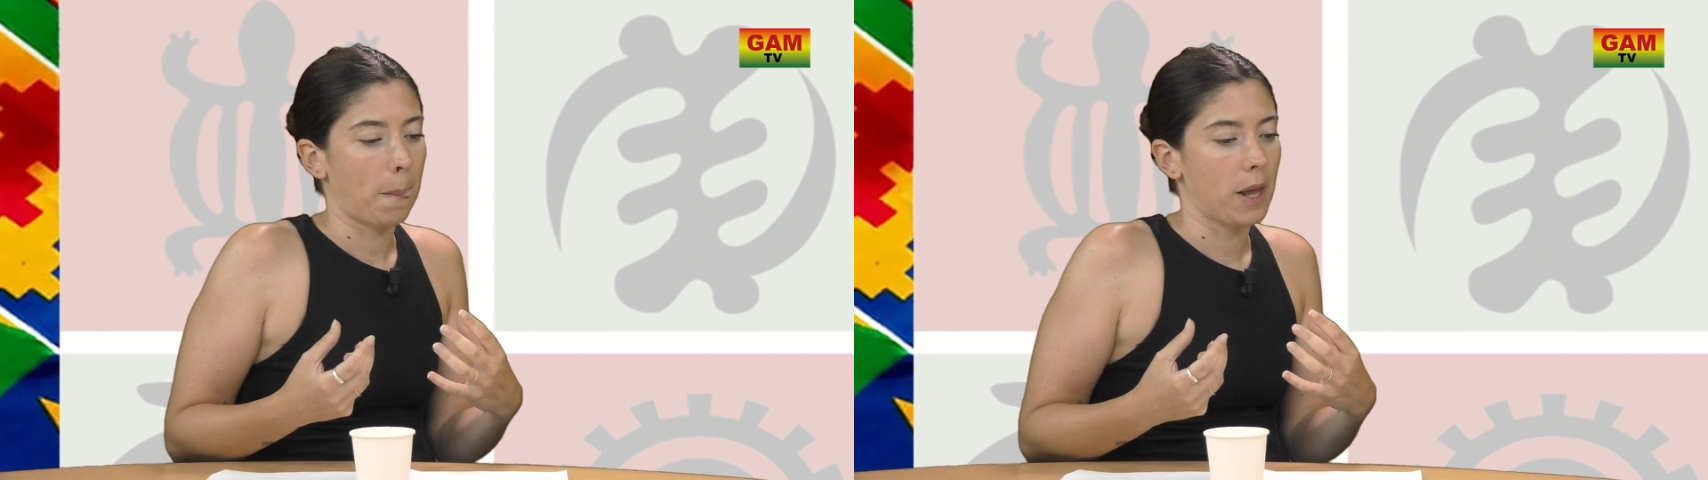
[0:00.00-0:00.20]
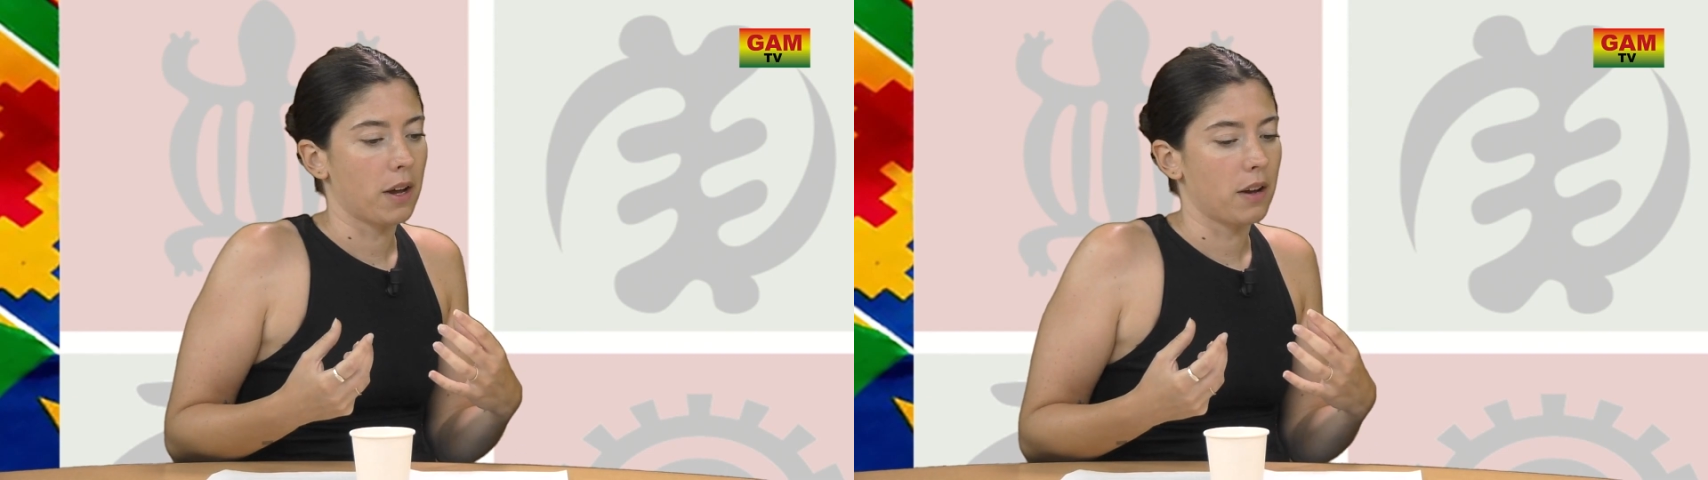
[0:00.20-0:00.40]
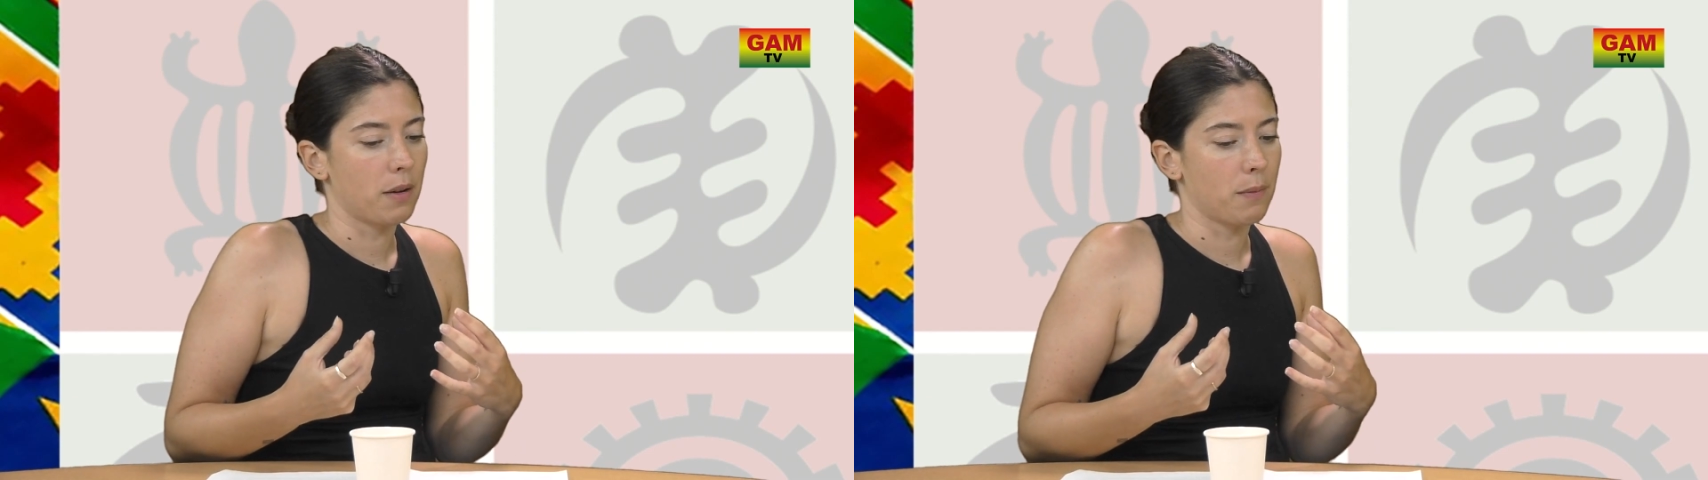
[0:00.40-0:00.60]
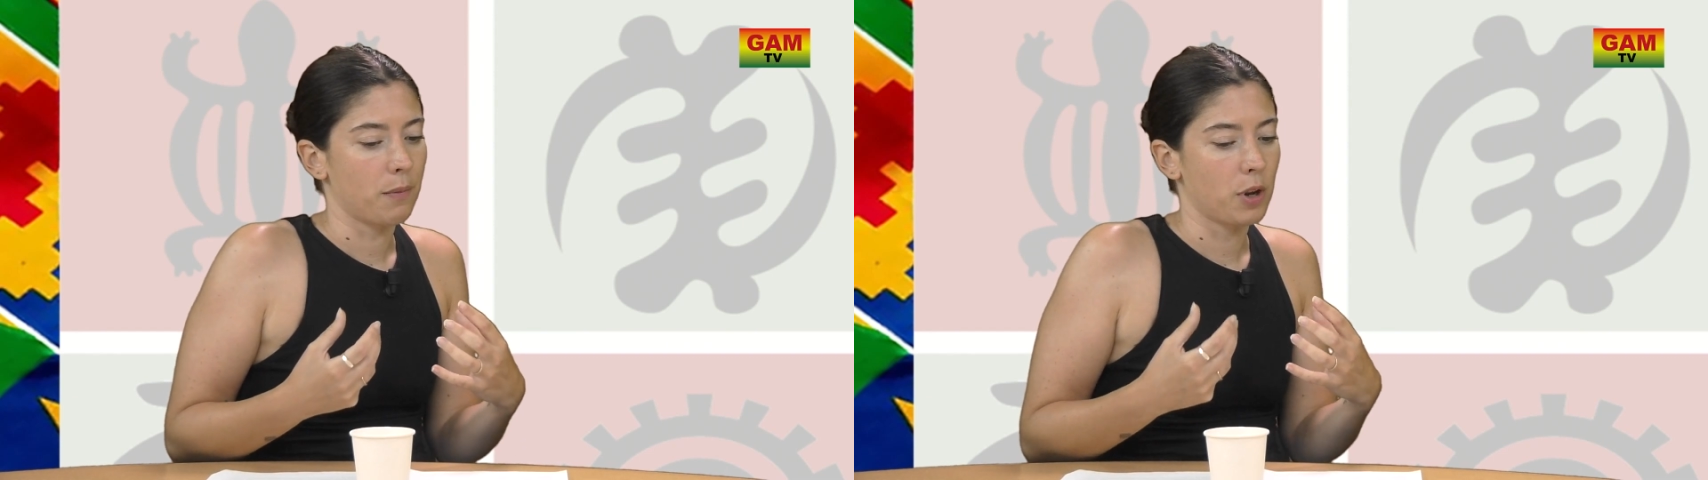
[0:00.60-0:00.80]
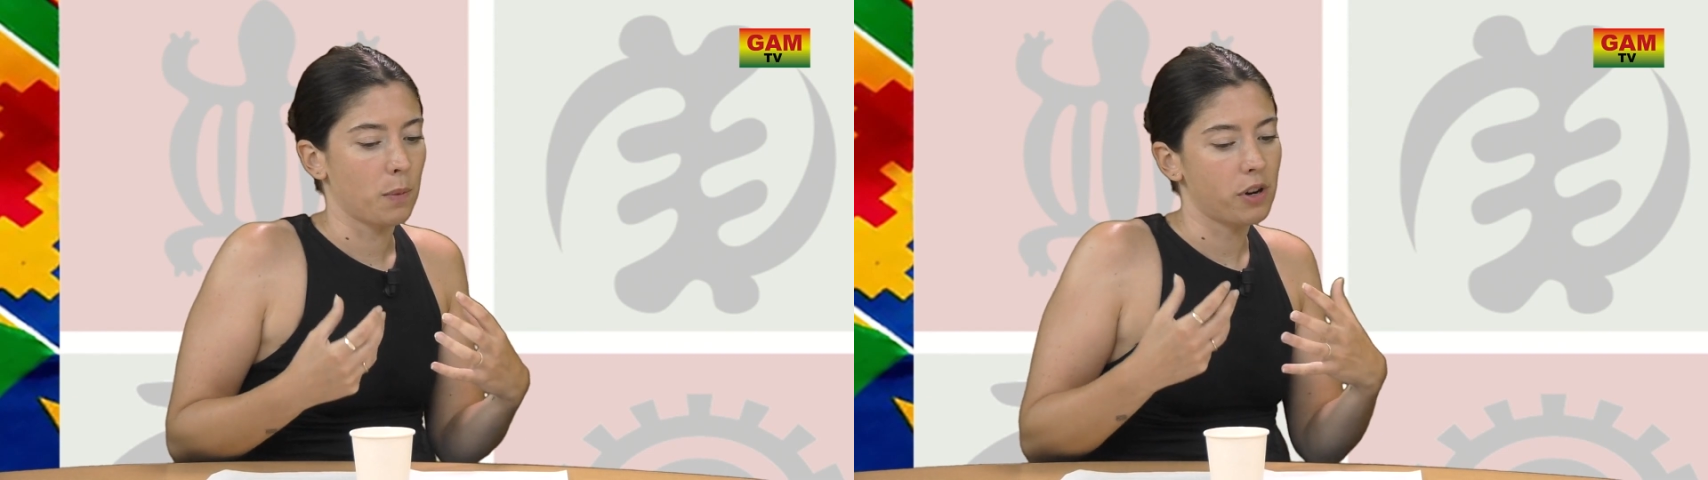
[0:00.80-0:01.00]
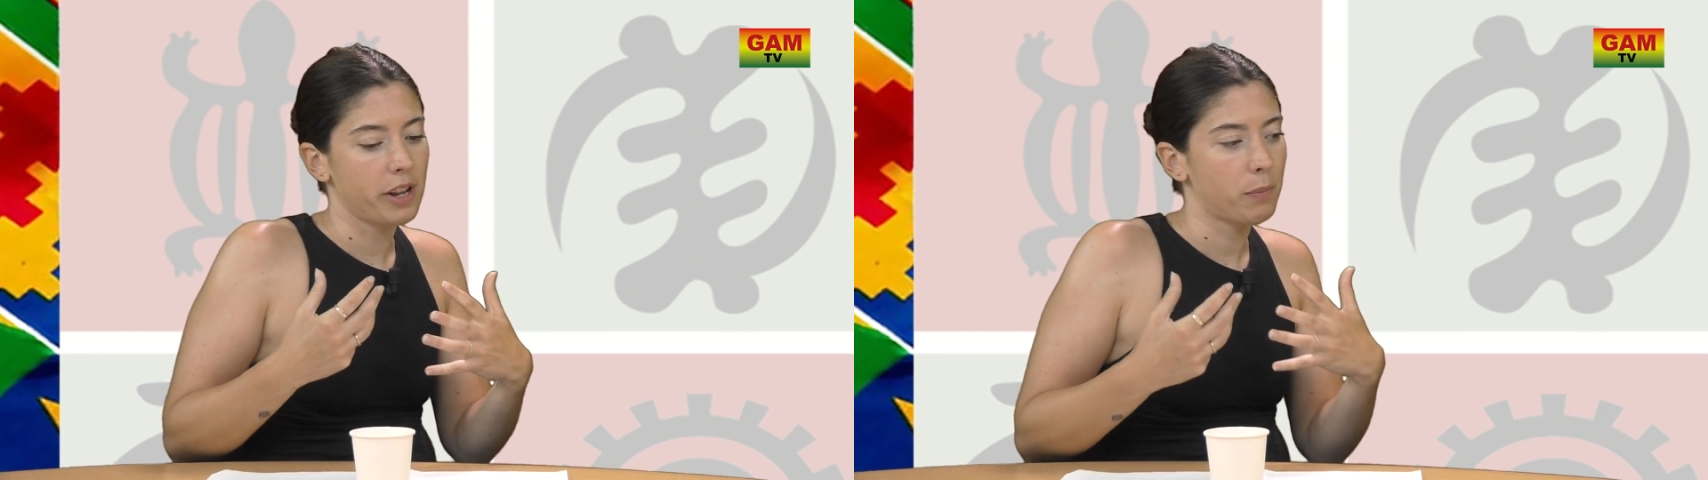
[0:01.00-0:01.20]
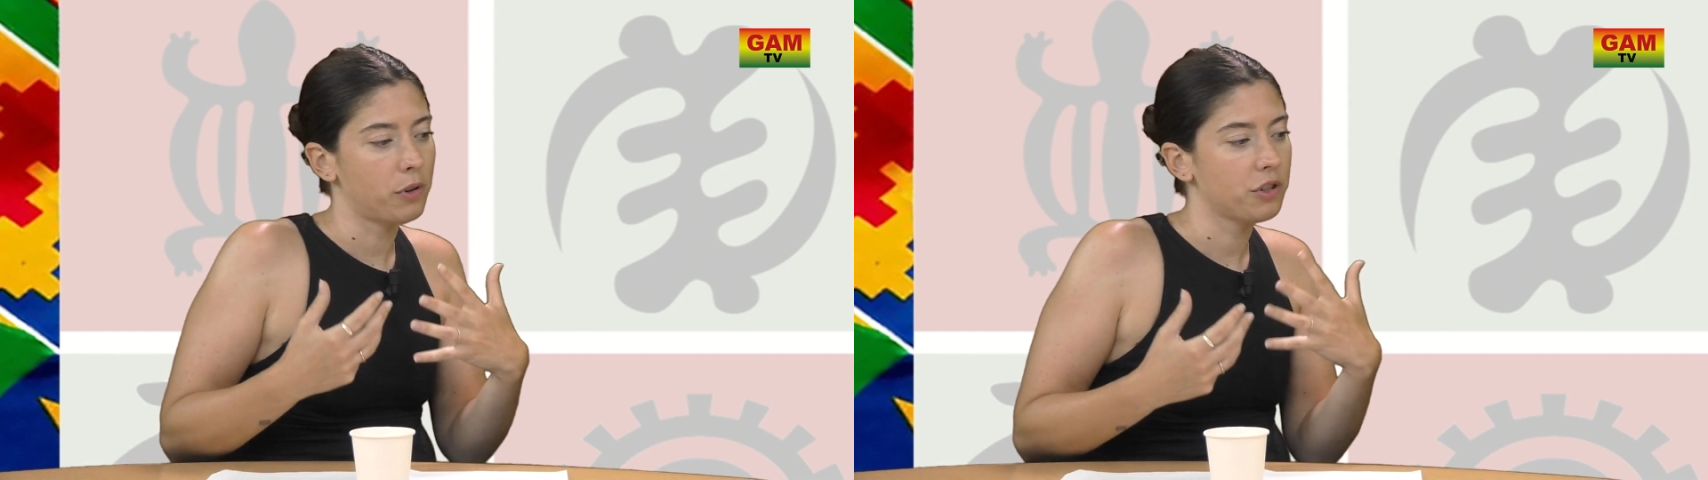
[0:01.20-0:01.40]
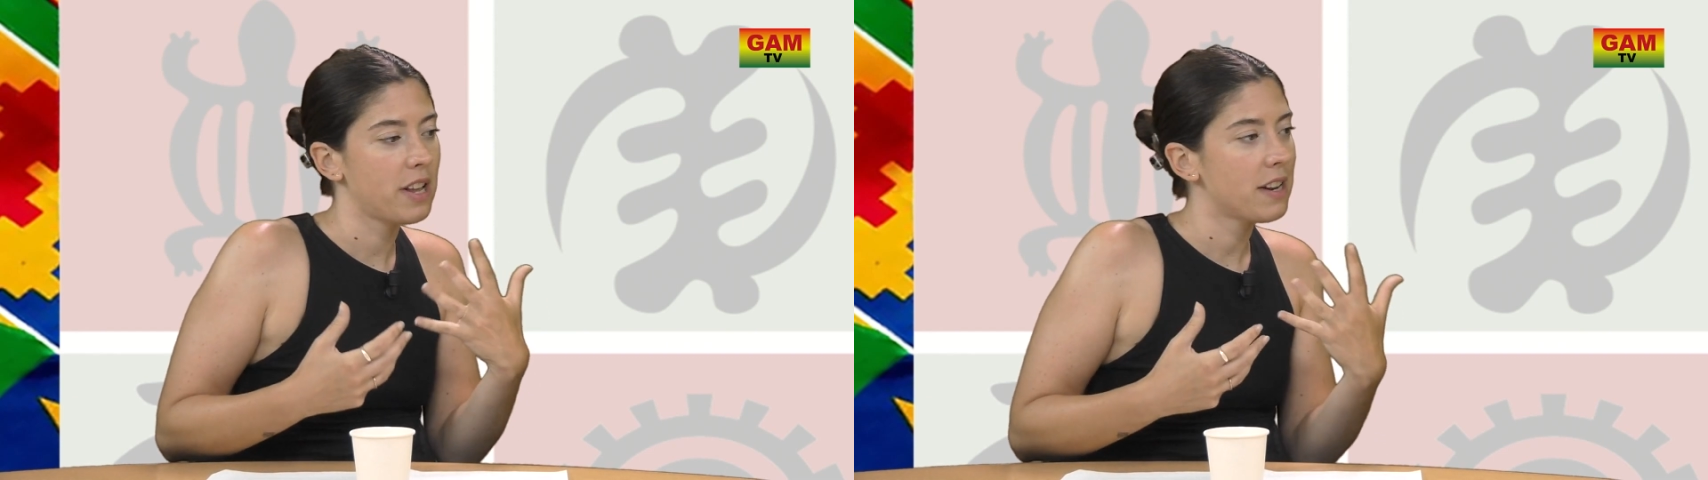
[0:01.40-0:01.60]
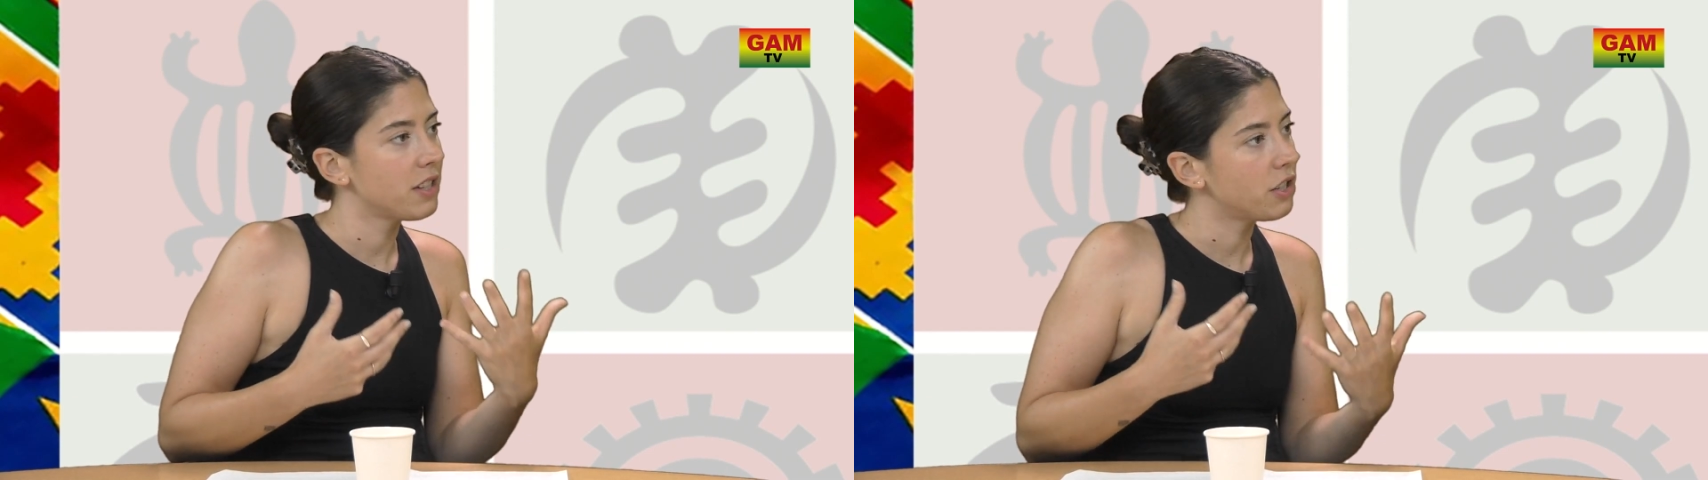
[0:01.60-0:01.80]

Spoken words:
your personality